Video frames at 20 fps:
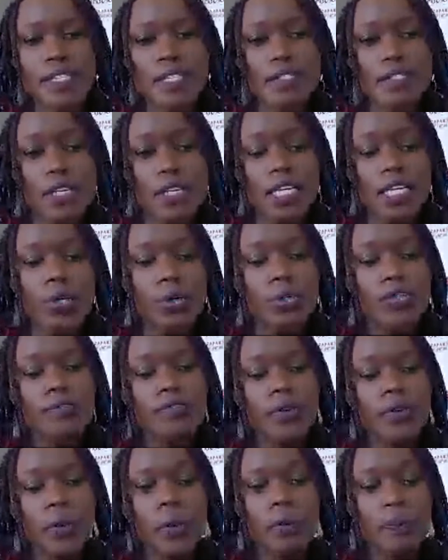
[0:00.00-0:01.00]

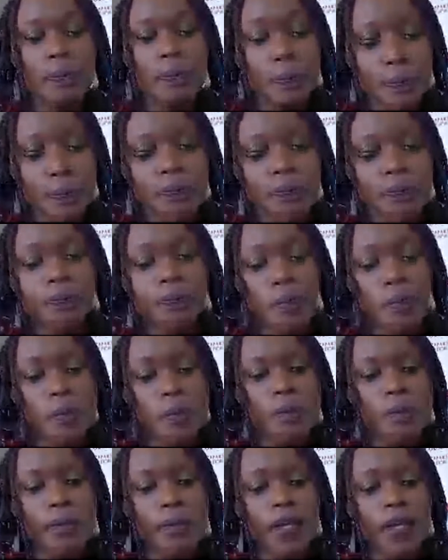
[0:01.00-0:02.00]
engaging the fans
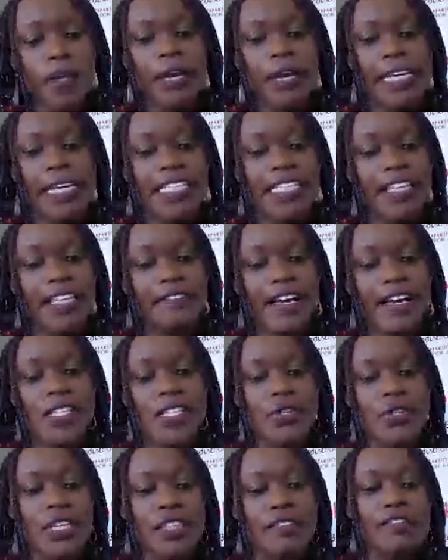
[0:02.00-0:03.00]
using the token.
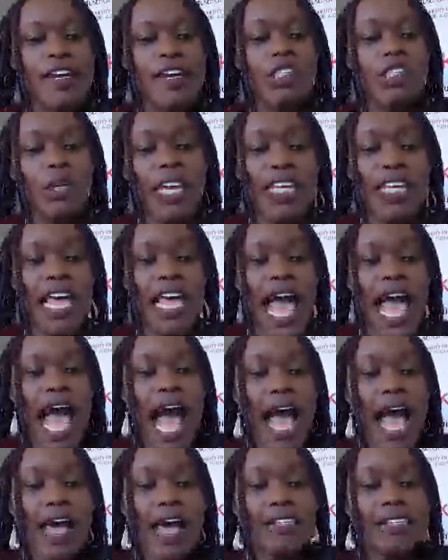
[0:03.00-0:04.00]
And
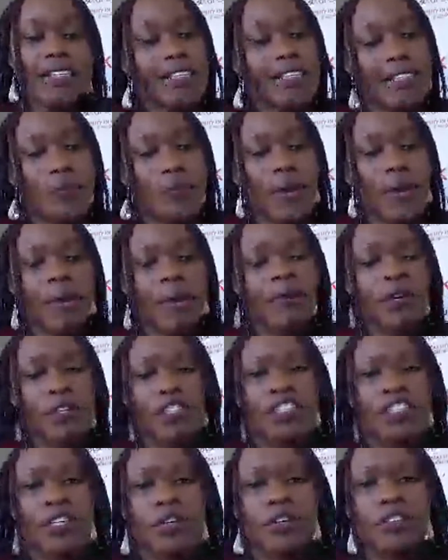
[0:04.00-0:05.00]
this is the way
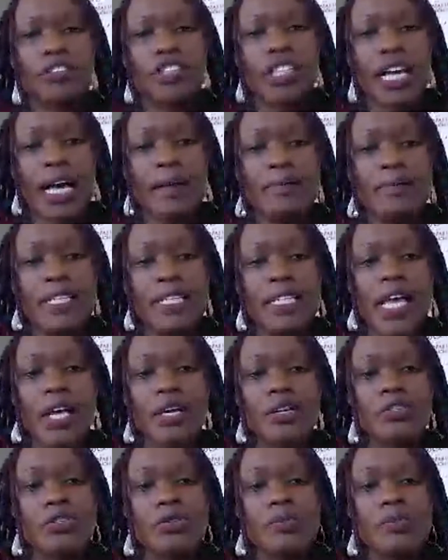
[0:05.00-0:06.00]
blockchain technology
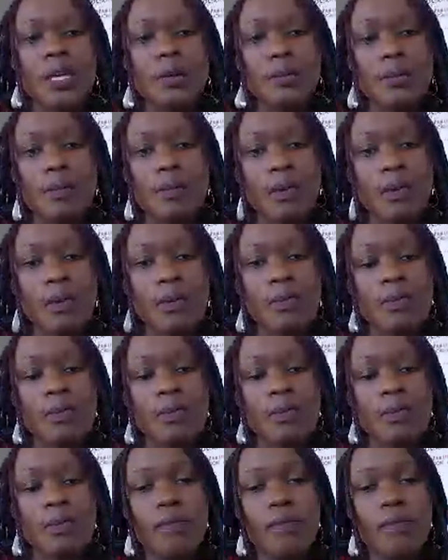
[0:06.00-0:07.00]
comes in, bring
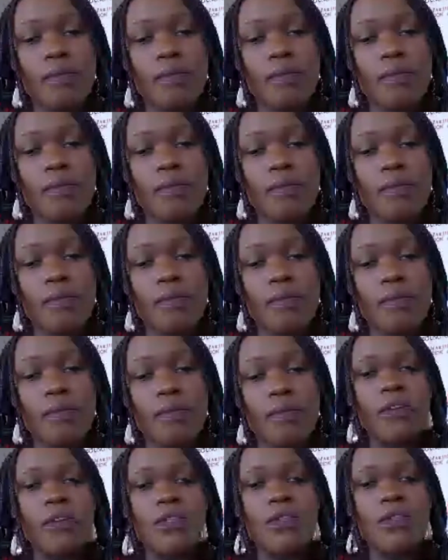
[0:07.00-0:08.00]
people right
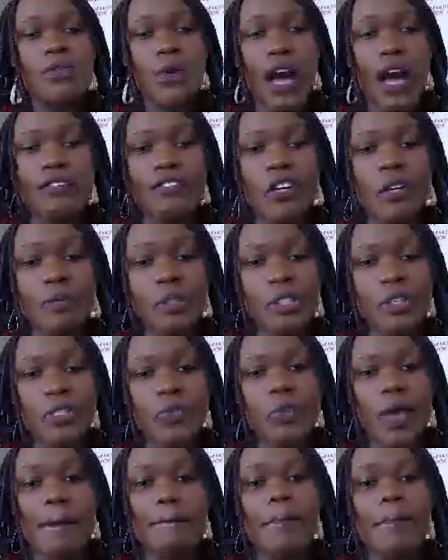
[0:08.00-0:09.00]
close home, and
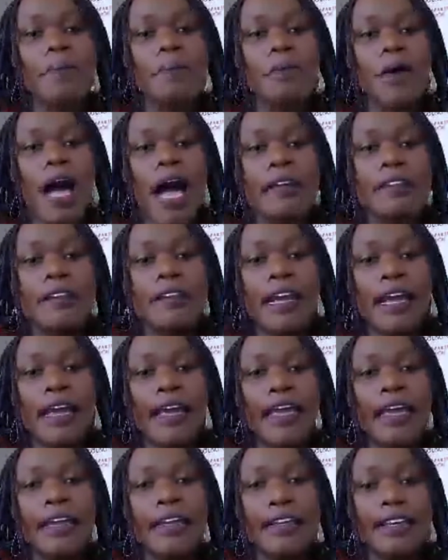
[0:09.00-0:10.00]
also to have
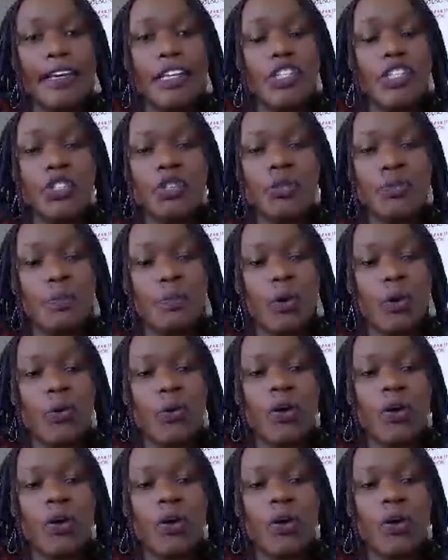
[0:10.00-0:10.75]
options where people